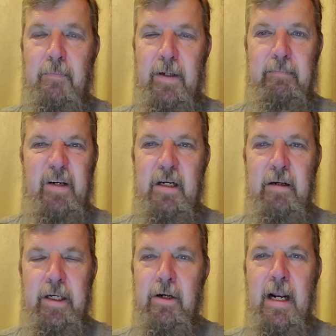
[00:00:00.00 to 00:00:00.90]
but
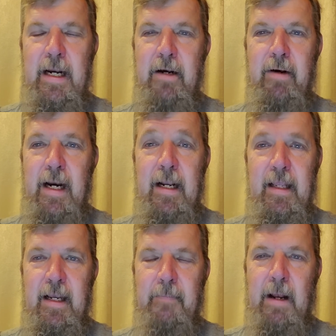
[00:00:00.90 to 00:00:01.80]
you're not hearing
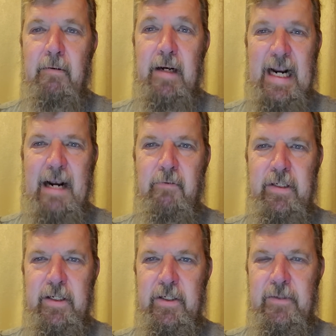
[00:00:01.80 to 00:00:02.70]
anything about
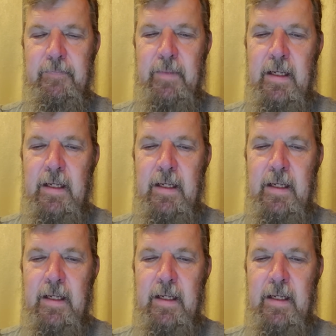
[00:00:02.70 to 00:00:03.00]
houses.